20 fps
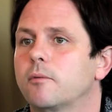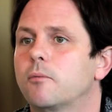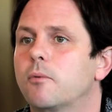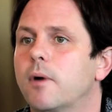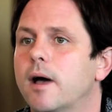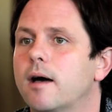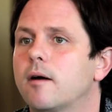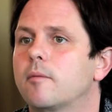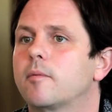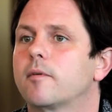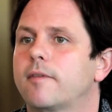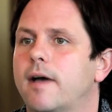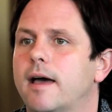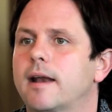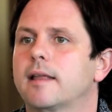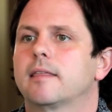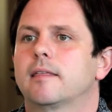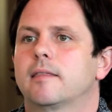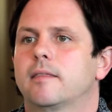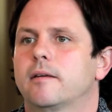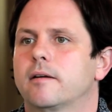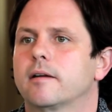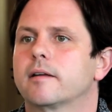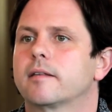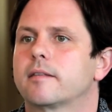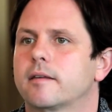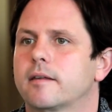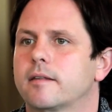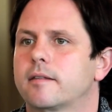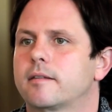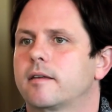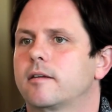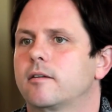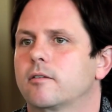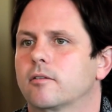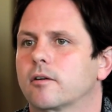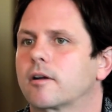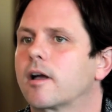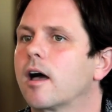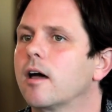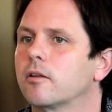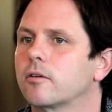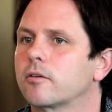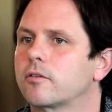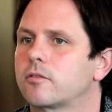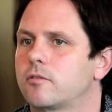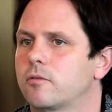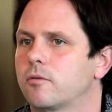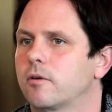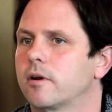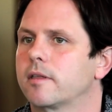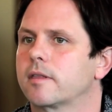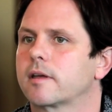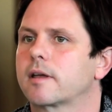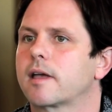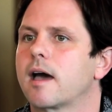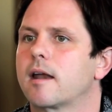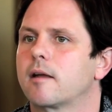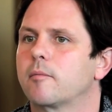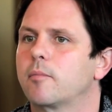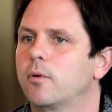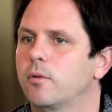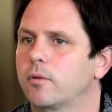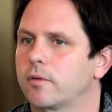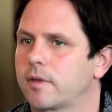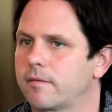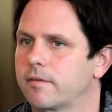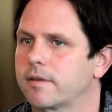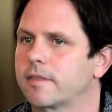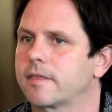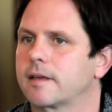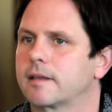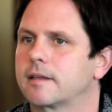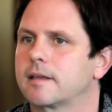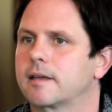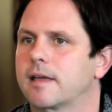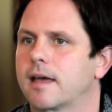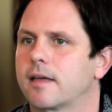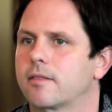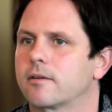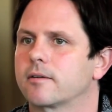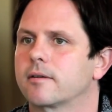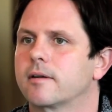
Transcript: well provided that there is a singular color story that kind of pulls everything together.